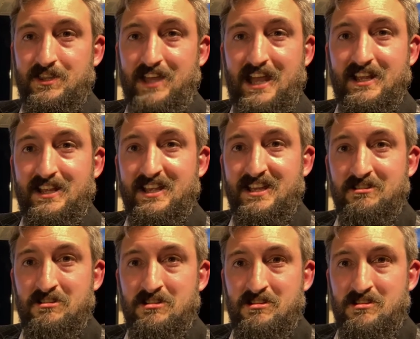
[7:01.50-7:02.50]
that
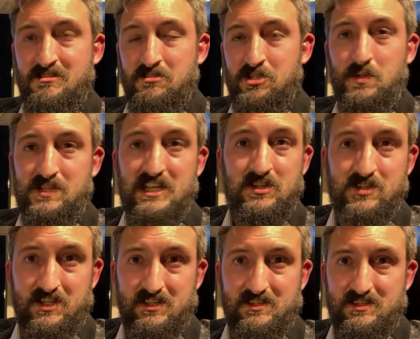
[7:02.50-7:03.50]
two
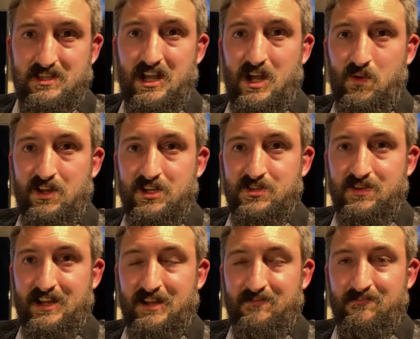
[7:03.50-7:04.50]
teachers are wondering.